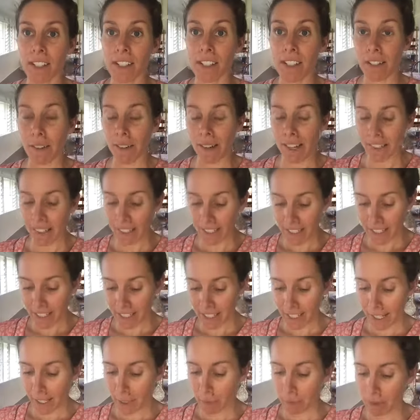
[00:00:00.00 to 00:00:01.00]
So I think
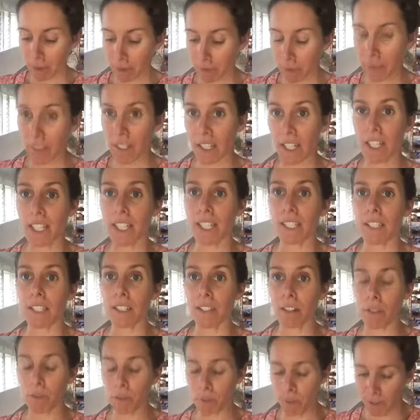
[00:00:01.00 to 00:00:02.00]
today I'm going to finish
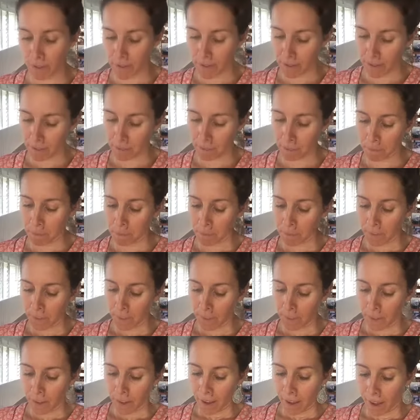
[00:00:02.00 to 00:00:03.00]
this off with some
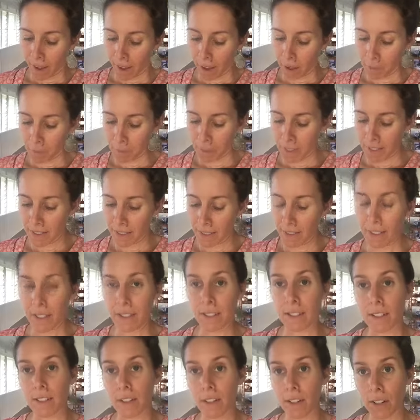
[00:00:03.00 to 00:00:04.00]
almonds,
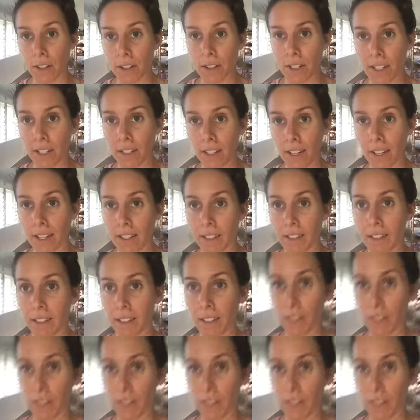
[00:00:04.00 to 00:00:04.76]
coconut,